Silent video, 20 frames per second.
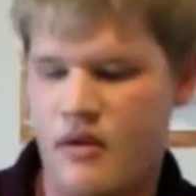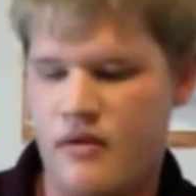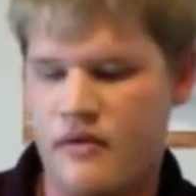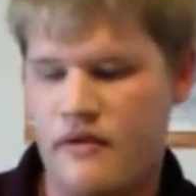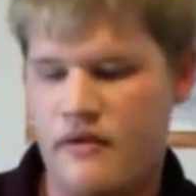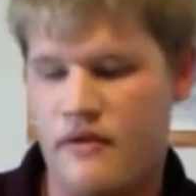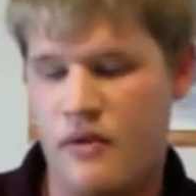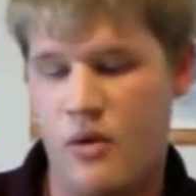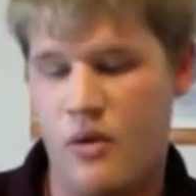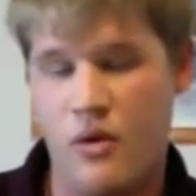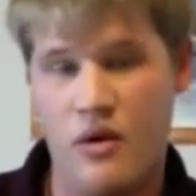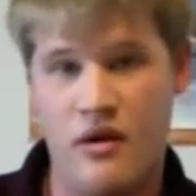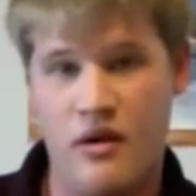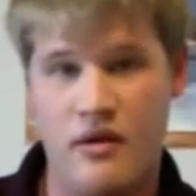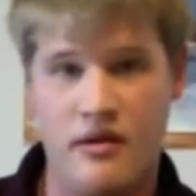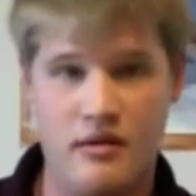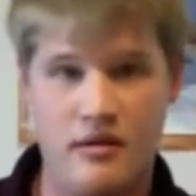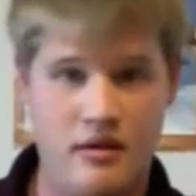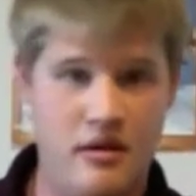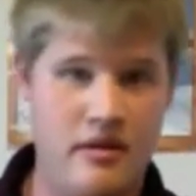
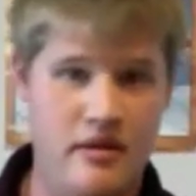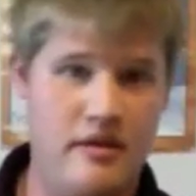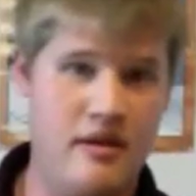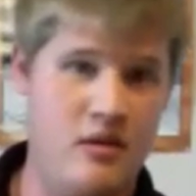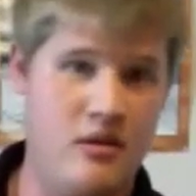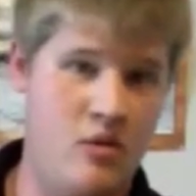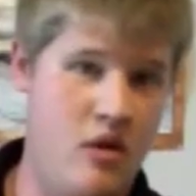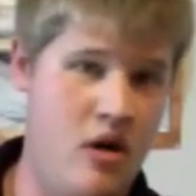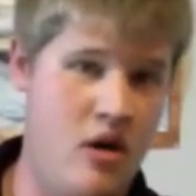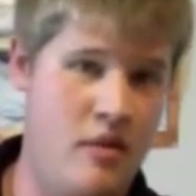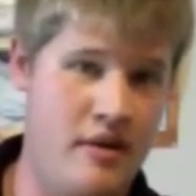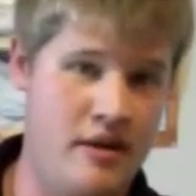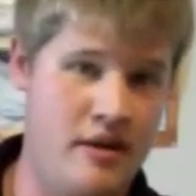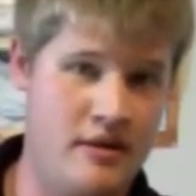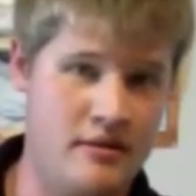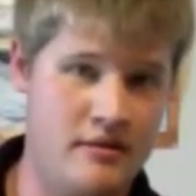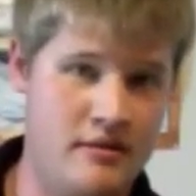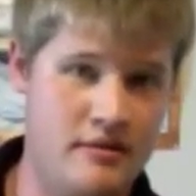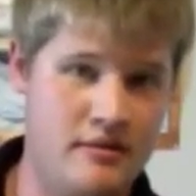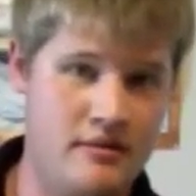For the
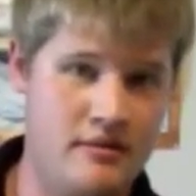aroma,